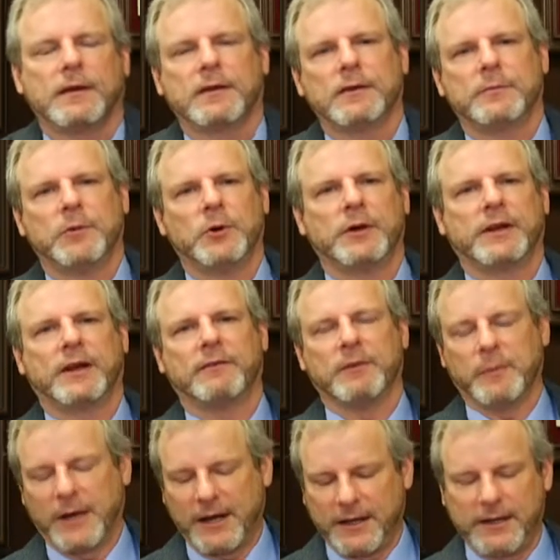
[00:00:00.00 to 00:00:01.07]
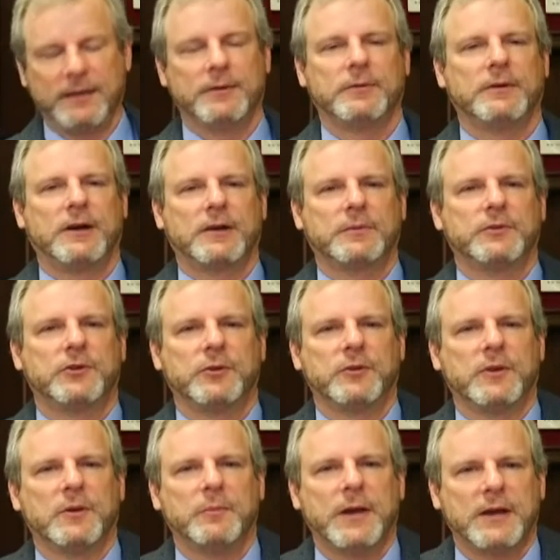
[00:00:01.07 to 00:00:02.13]
Good morning, everybody. Welcome
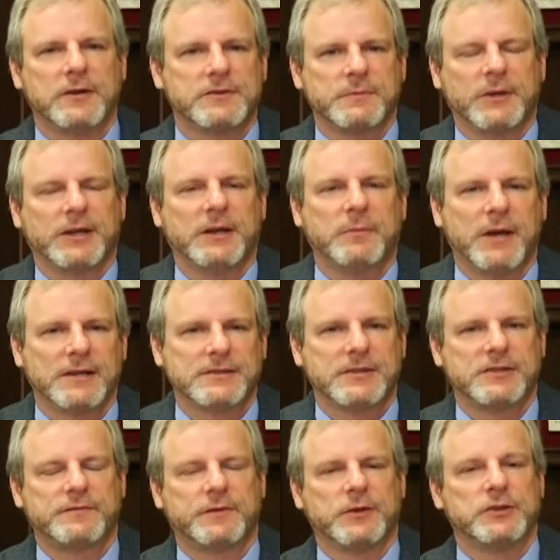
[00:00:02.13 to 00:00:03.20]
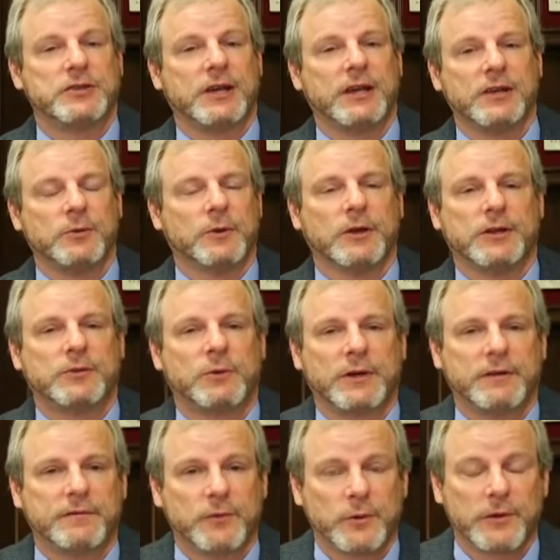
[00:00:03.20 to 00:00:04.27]
to the Mayor's Monday message for January
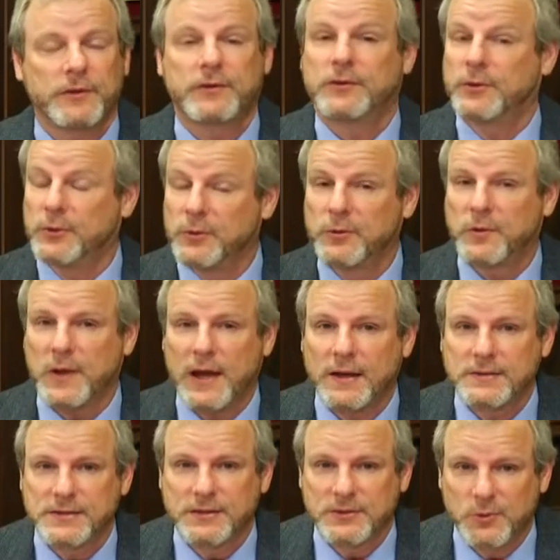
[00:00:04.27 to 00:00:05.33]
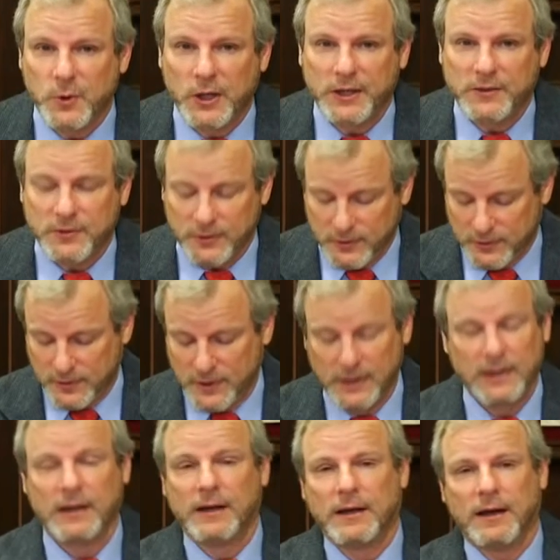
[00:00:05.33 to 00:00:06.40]
24th, 2022.
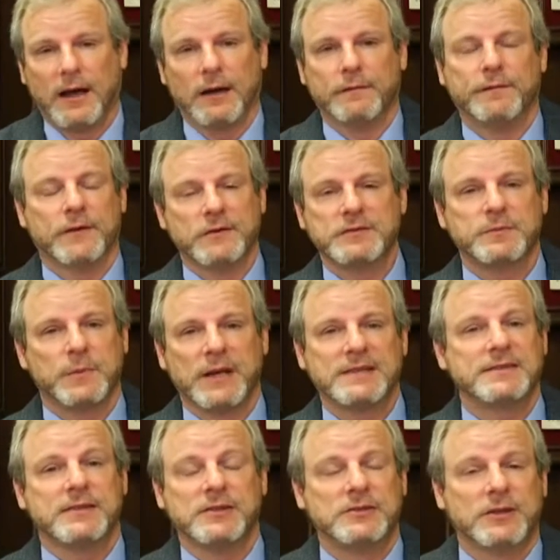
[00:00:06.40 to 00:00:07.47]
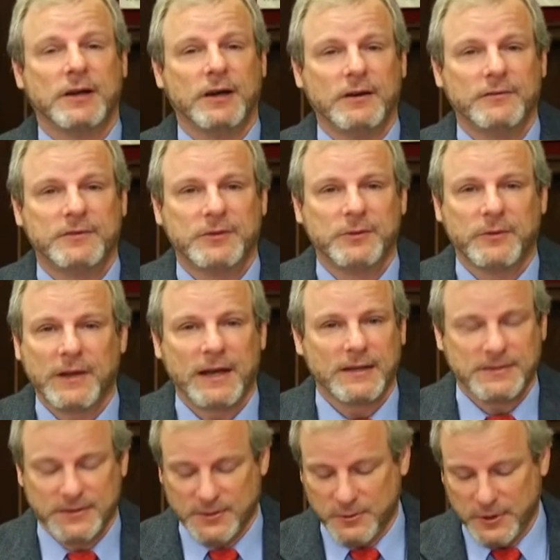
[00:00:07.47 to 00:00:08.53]
Our first message of
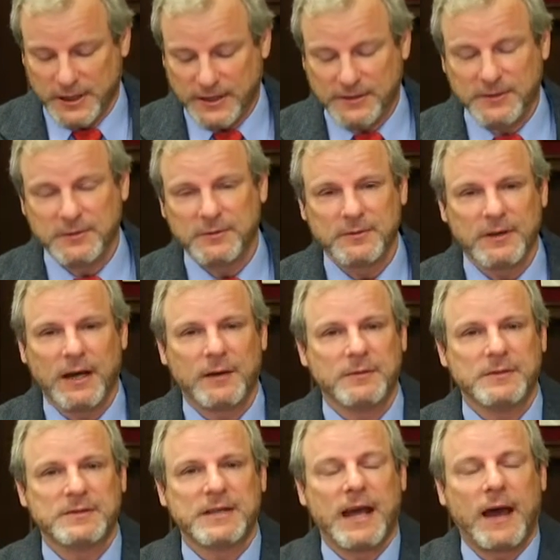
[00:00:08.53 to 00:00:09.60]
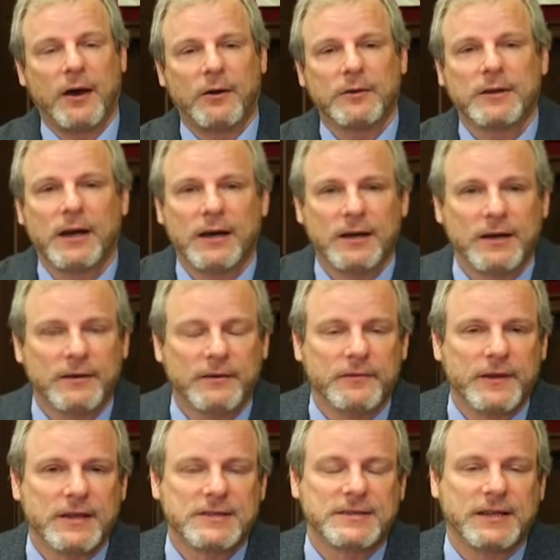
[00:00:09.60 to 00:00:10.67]
2022. I was out
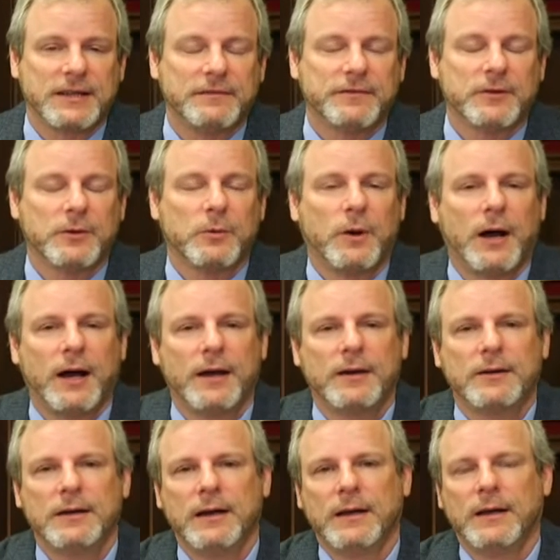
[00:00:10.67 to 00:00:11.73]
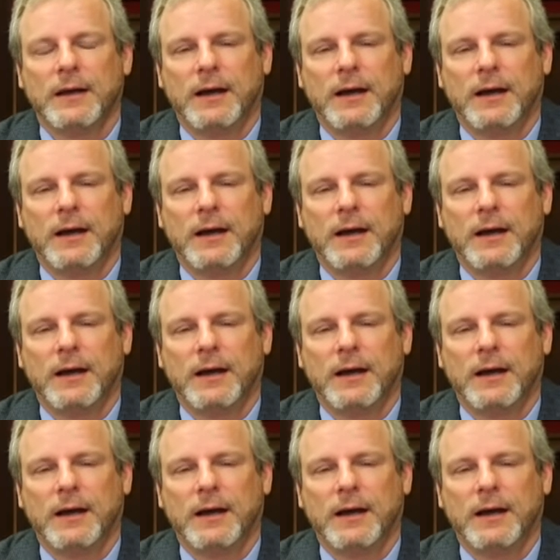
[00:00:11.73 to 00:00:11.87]
of the city for a while.